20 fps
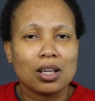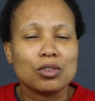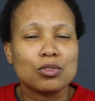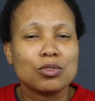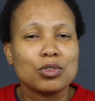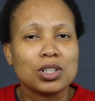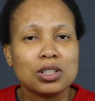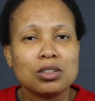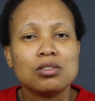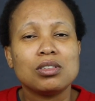
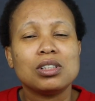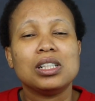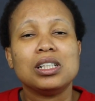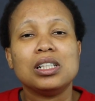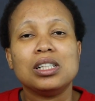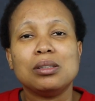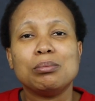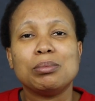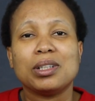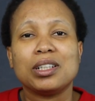
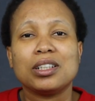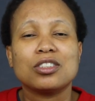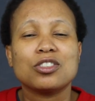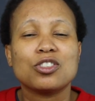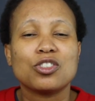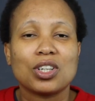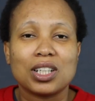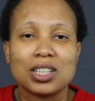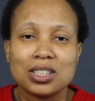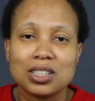really being
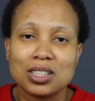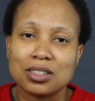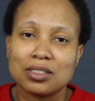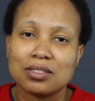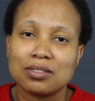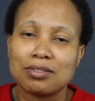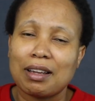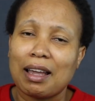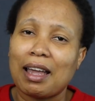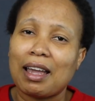
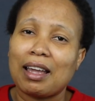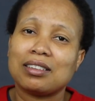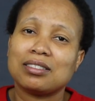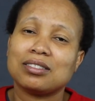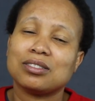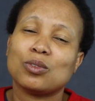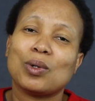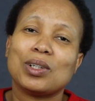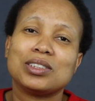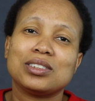creative
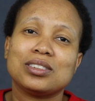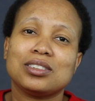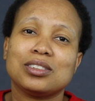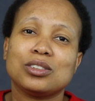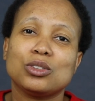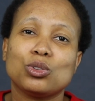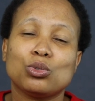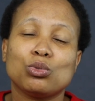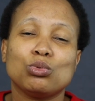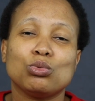and
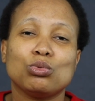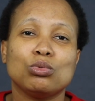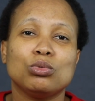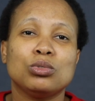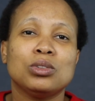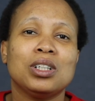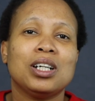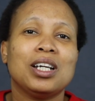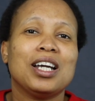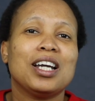wanting to
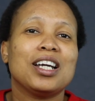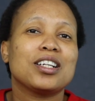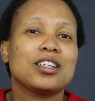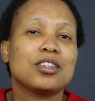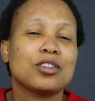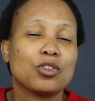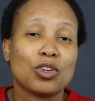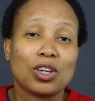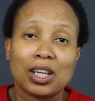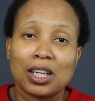
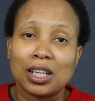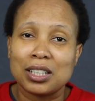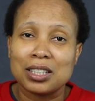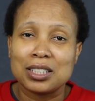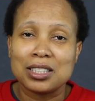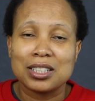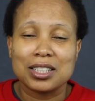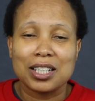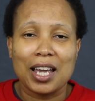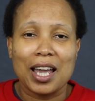
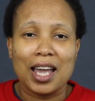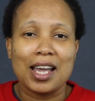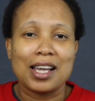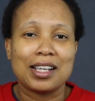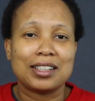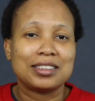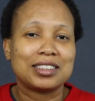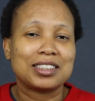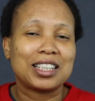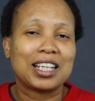grade
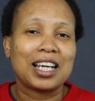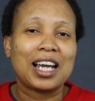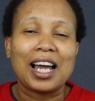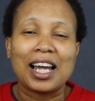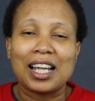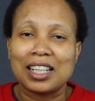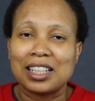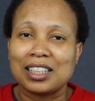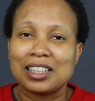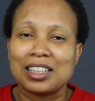and
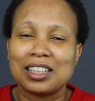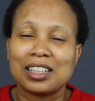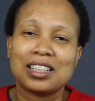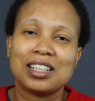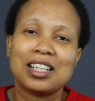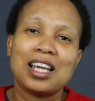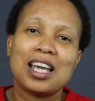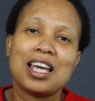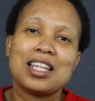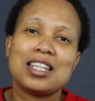color,
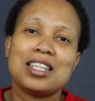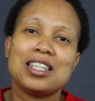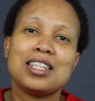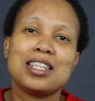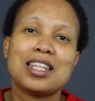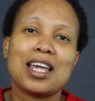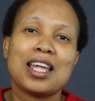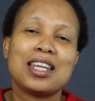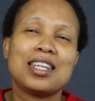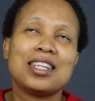
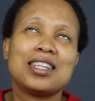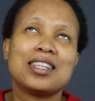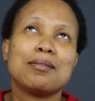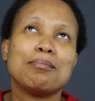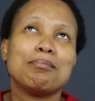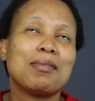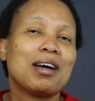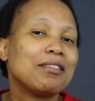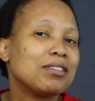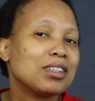then
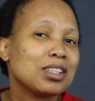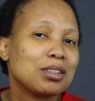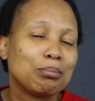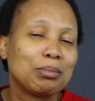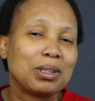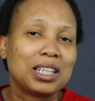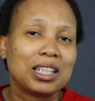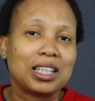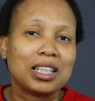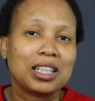the Mavic
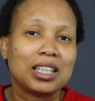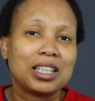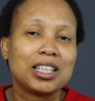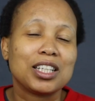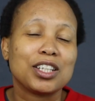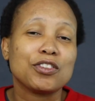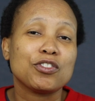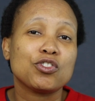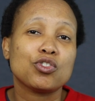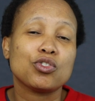Mini
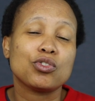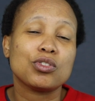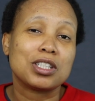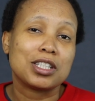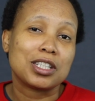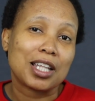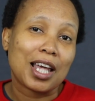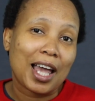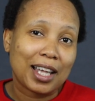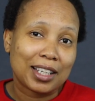gives you
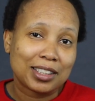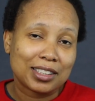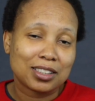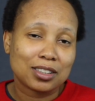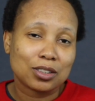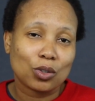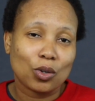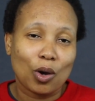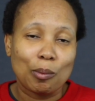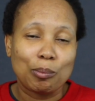
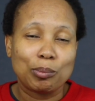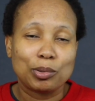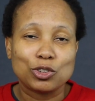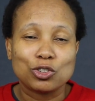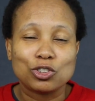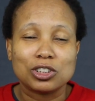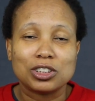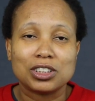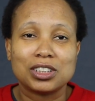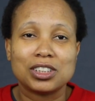that
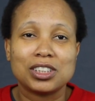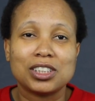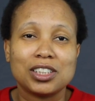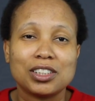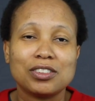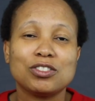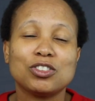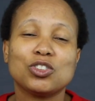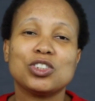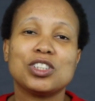opportunity,
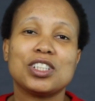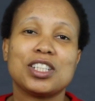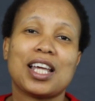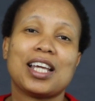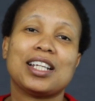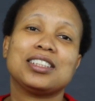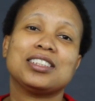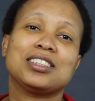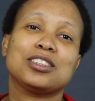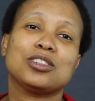gives you
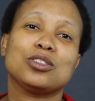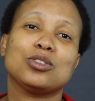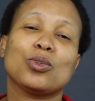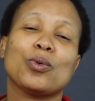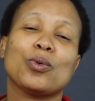that,